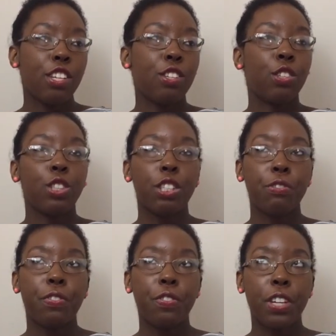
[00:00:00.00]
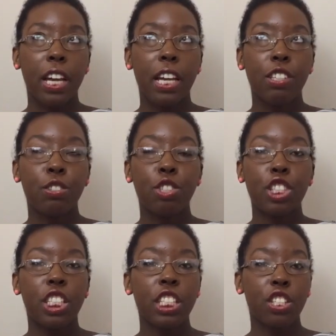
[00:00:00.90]
you know, you
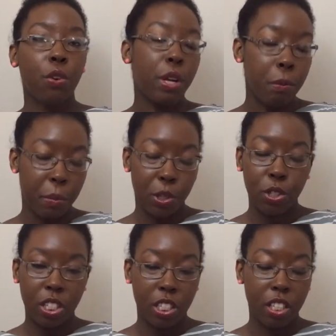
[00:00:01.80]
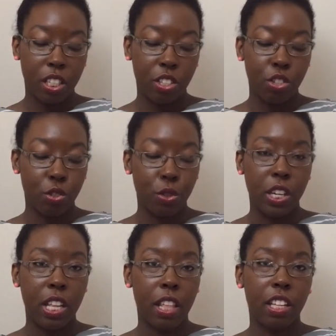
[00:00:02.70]
just get so immersed into the
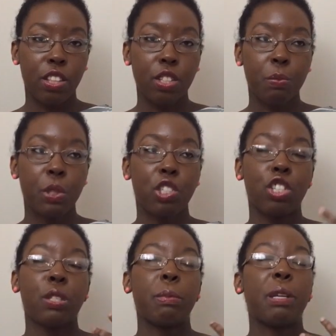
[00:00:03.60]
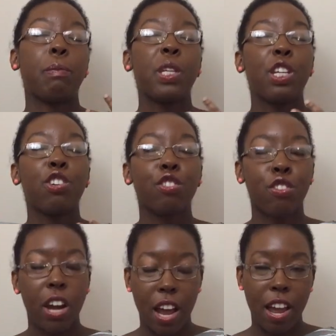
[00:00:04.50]
story, and like those books just made me
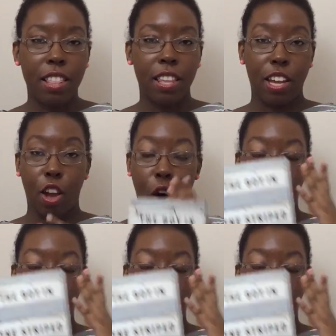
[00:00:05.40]
cry like